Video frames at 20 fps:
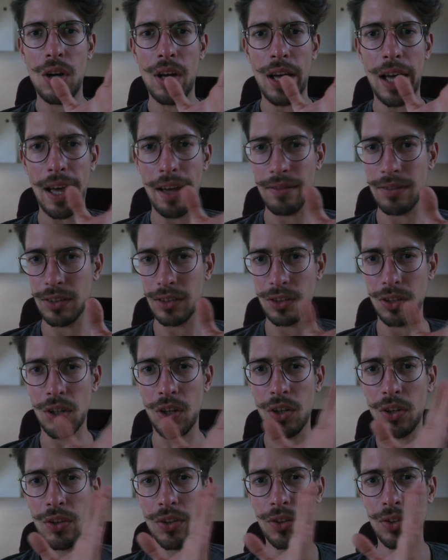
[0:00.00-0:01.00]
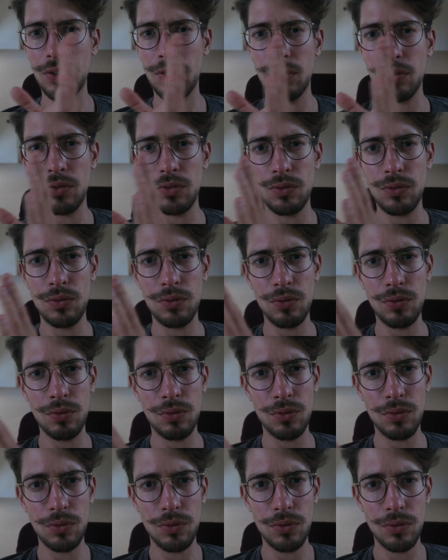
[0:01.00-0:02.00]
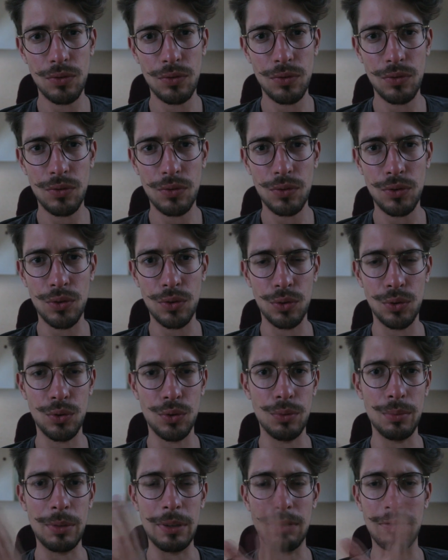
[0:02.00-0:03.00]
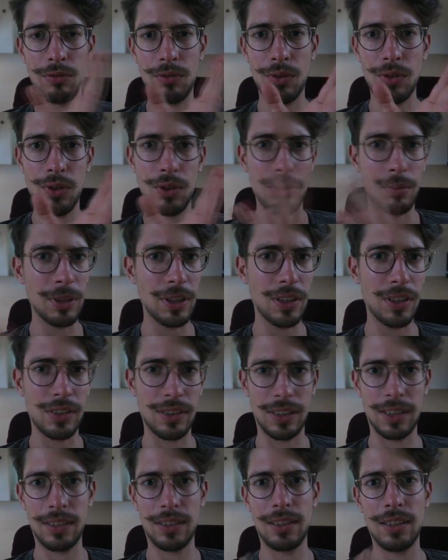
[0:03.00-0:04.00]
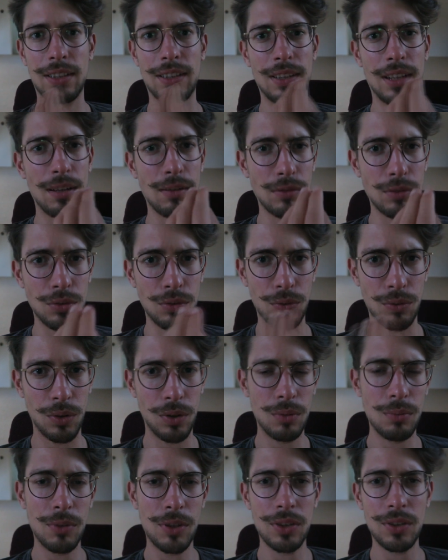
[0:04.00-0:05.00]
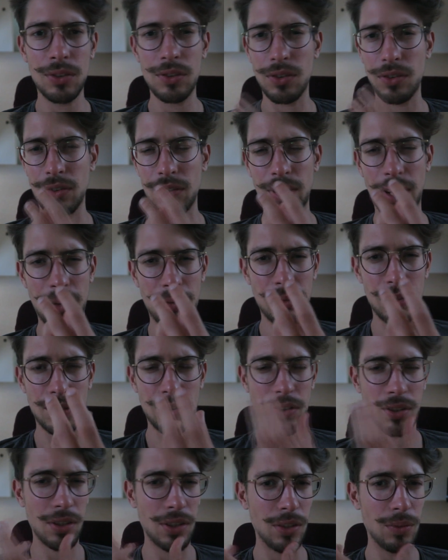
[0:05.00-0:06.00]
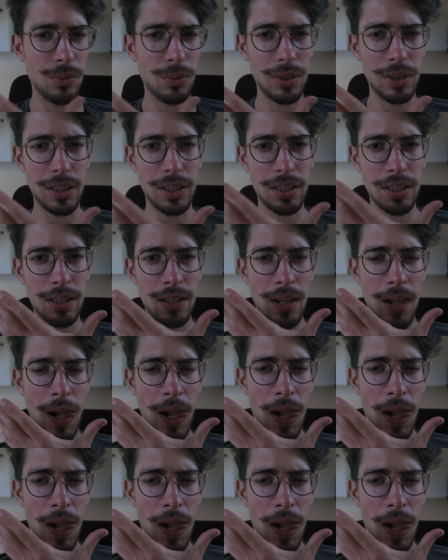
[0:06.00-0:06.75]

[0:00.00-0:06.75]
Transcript: haven't gone to before because I didn't have good role models or never saw it really